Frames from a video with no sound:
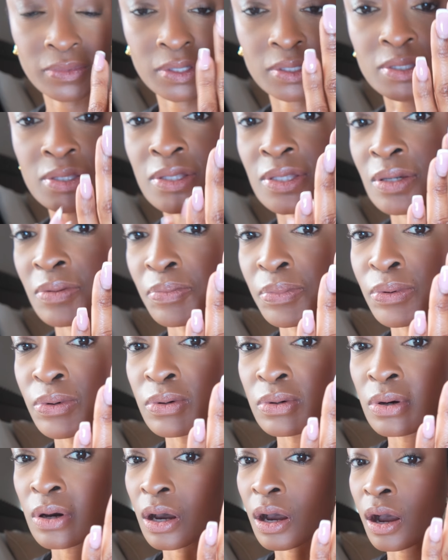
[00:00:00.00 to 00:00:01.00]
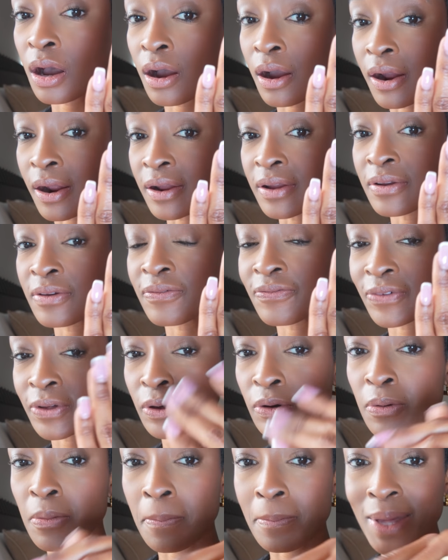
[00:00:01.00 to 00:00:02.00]
A simple,
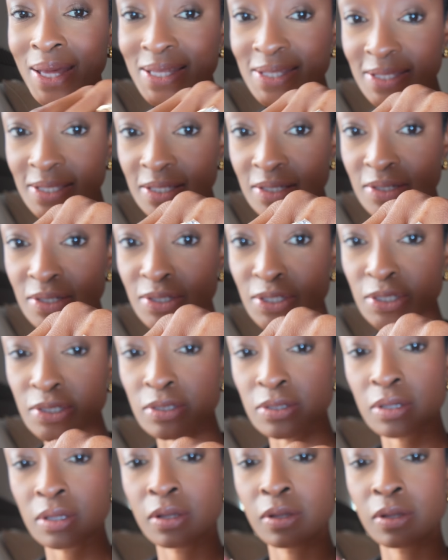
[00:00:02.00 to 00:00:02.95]
heartfelt message.